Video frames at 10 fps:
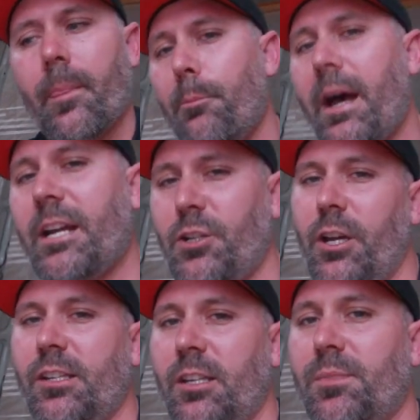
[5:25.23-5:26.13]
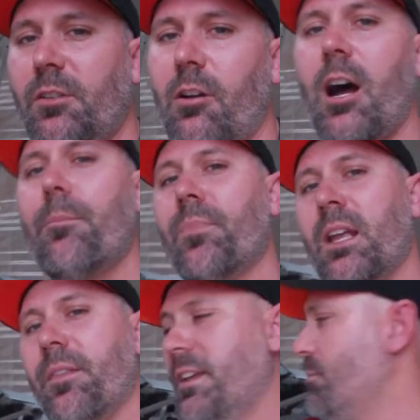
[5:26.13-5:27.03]
Make sure you subscribe.
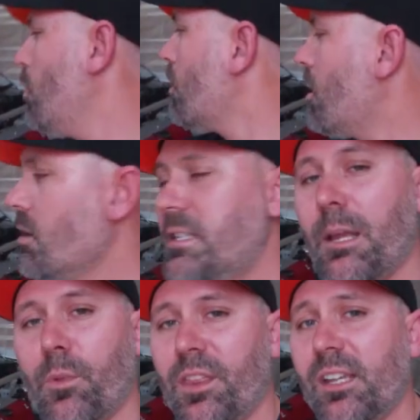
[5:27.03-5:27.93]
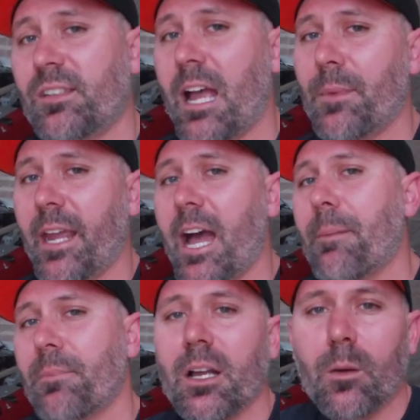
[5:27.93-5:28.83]
There's more content with this coming
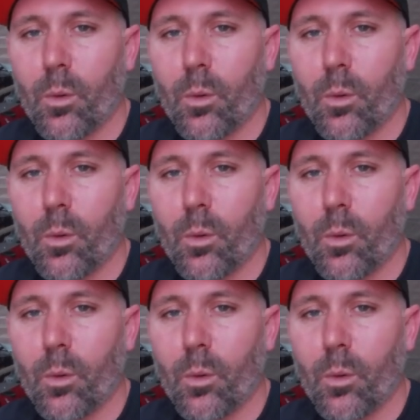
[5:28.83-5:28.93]
up.